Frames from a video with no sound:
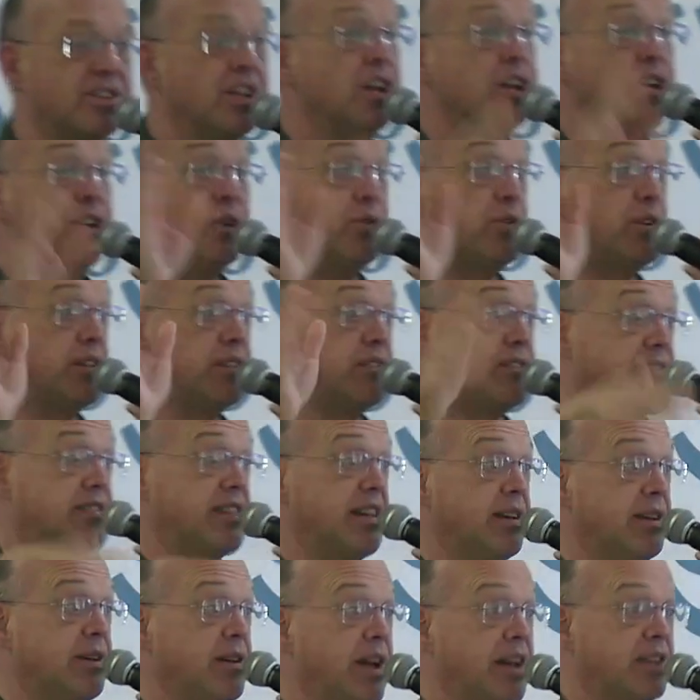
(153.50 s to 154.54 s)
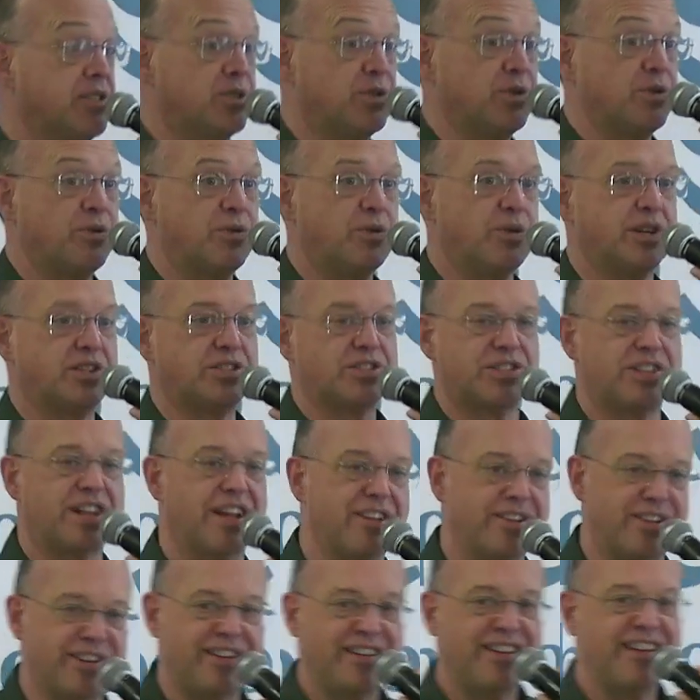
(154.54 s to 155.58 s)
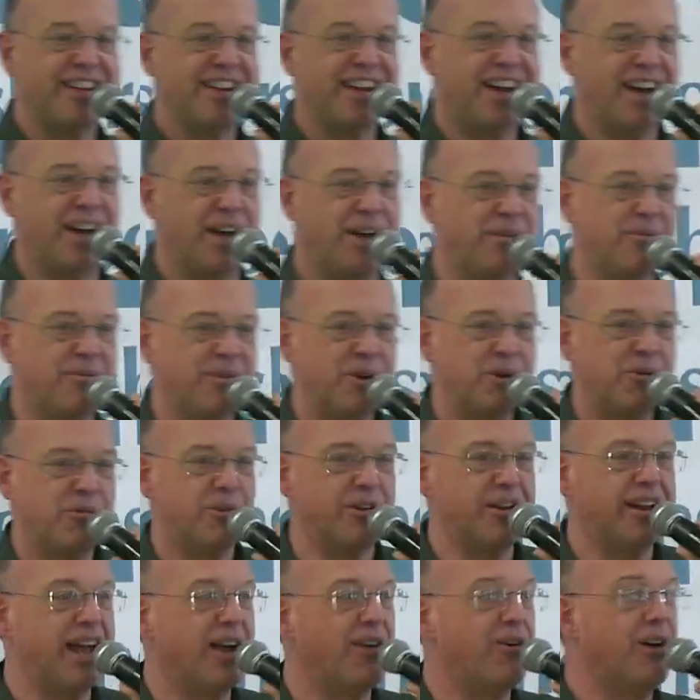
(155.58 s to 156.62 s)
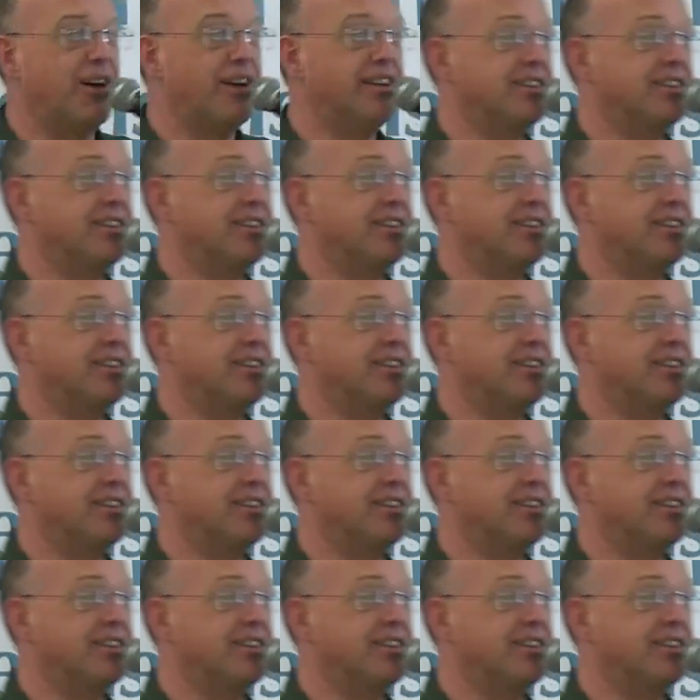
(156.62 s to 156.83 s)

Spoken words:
you can sit as you wish now. We're now on to